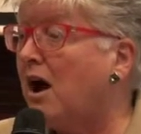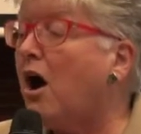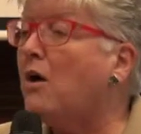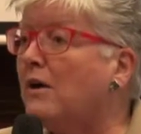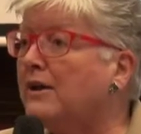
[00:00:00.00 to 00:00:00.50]

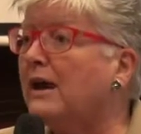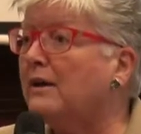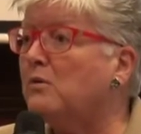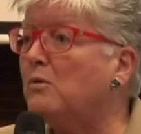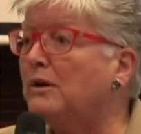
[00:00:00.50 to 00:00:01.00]
"Oh, okay,
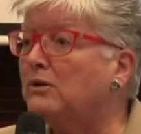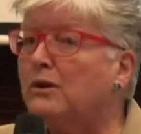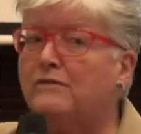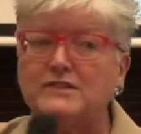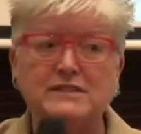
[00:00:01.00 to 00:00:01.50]
well, we're
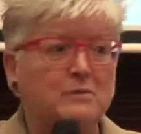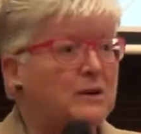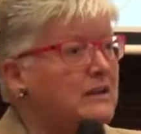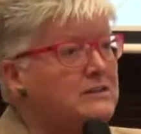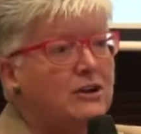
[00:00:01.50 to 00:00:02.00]
looking for
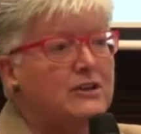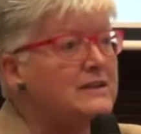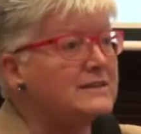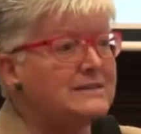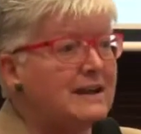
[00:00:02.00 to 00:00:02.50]
someone." It's only a
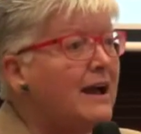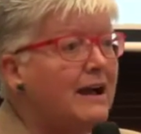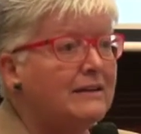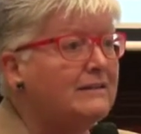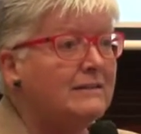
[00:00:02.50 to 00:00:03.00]

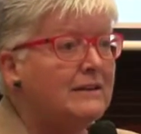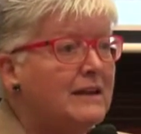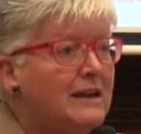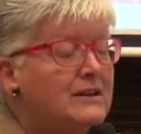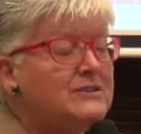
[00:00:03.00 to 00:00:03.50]
start.
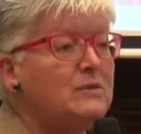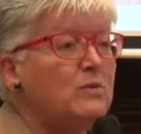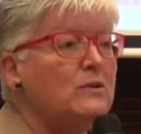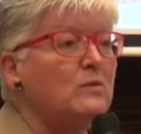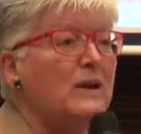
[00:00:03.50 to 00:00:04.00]
You see,
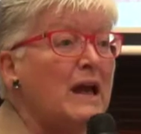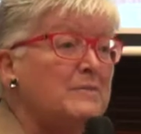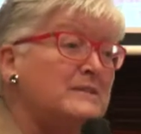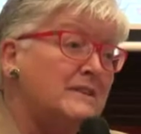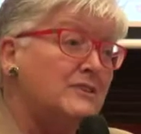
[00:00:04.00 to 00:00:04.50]
what
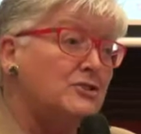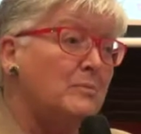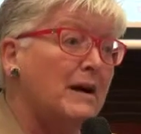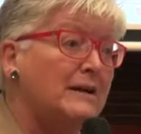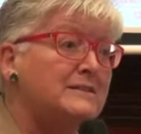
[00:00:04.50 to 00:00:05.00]
happens in the job
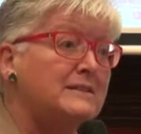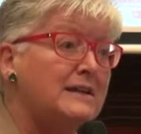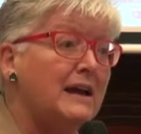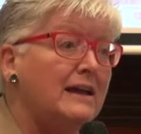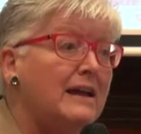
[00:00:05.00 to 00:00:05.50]
market
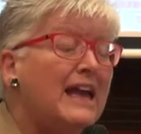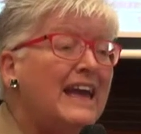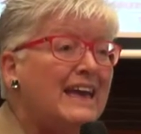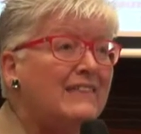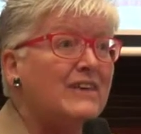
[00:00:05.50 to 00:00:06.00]
today,
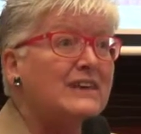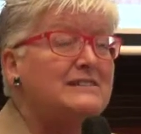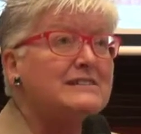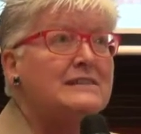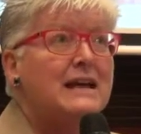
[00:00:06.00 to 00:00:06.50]

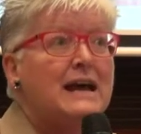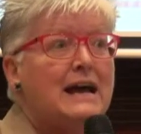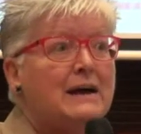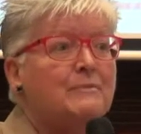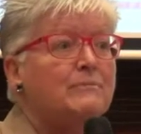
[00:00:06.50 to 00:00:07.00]
there's
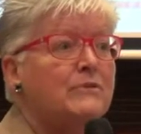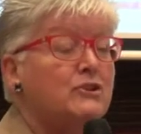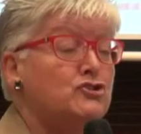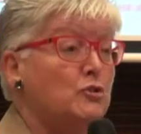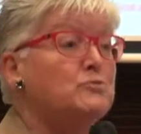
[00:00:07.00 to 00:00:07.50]

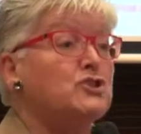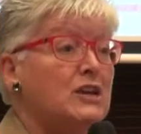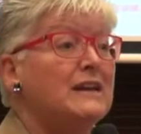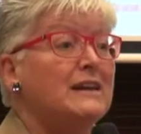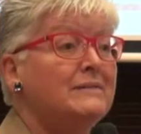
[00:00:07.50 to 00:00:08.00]
job
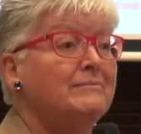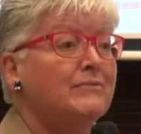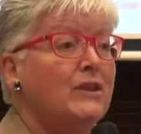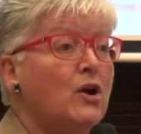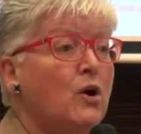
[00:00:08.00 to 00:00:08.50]
share,
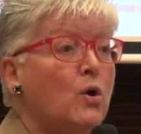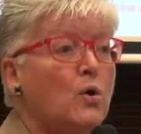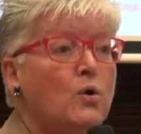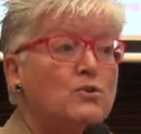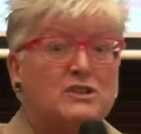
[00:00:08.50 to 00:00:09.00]

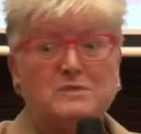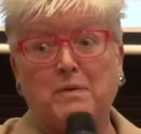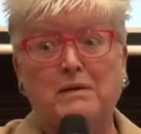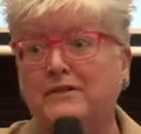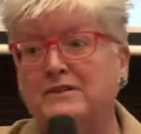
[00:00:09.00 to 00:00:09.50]
or
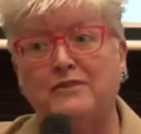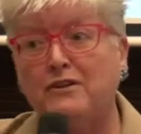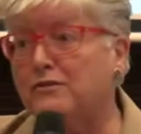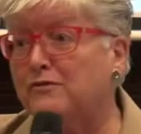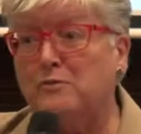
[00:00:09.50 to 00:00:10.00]
there's
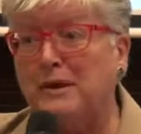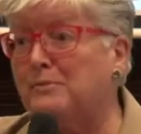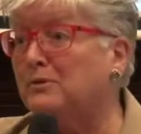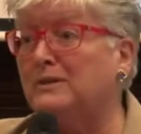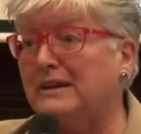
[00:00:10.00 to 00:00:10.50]
very few
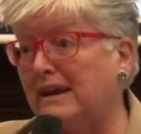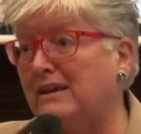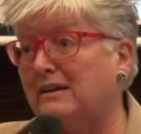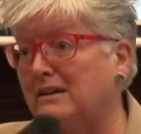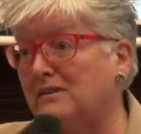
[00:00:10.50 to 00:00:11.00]
people that
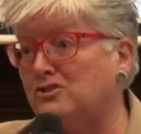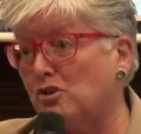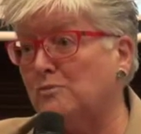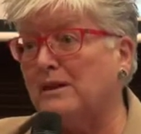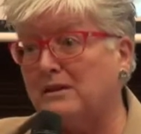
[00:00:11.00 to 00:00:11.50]
get a
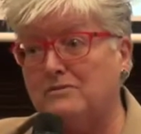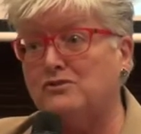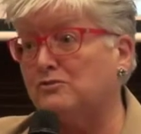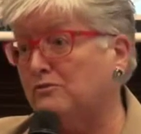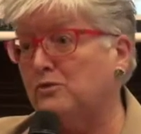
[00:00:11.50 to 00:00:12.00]
job that gives
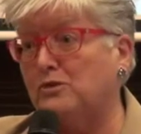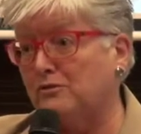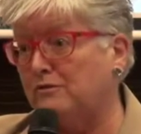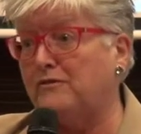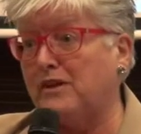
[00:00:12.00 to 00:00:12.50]
you 40 or
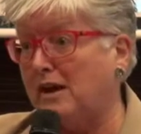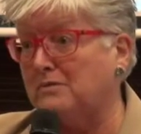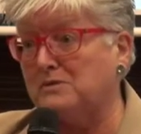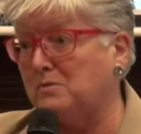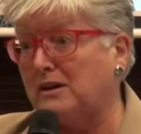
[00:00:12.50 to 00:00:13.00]
50
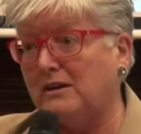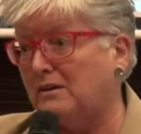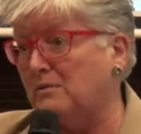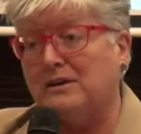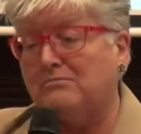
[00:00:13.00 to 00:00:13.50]
hours a
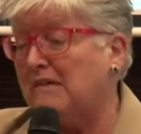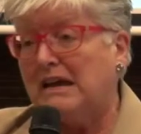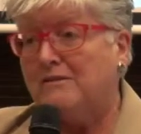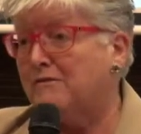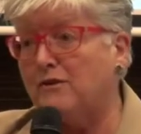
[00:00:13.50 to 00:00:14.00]
week.
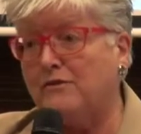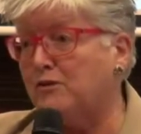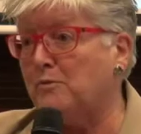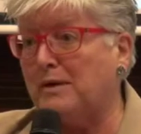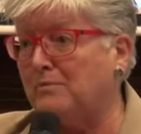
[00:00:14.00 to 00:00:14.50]
Very
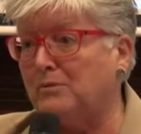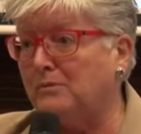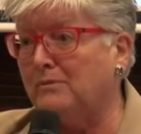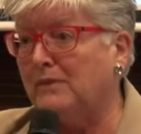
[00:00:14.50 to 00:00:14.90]
few people.